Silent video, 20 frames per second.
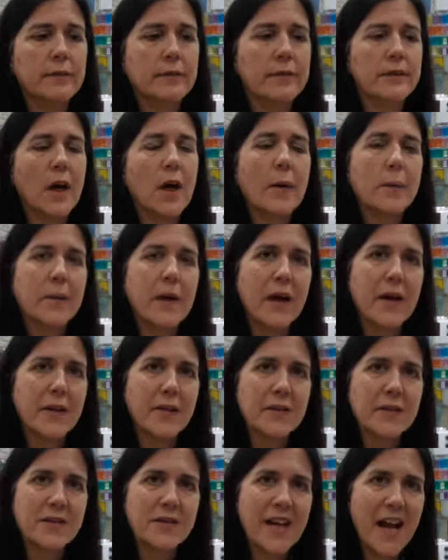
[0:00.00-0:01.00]
that I'm going
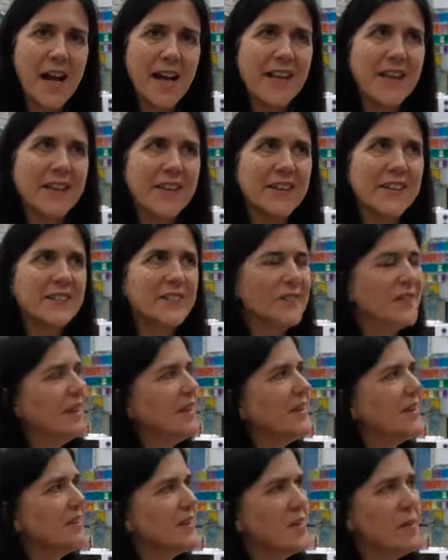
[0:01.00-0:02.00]
to take,
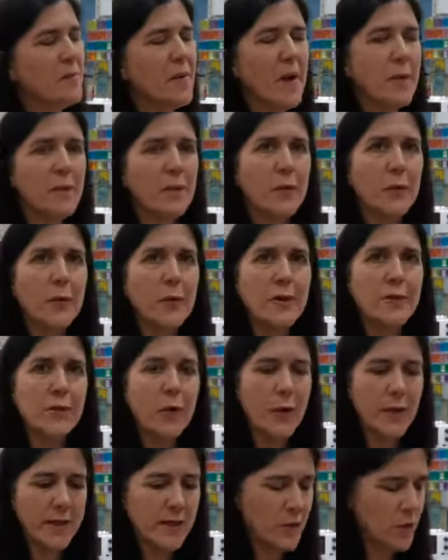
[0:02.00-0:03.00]
because at the moment all you've got is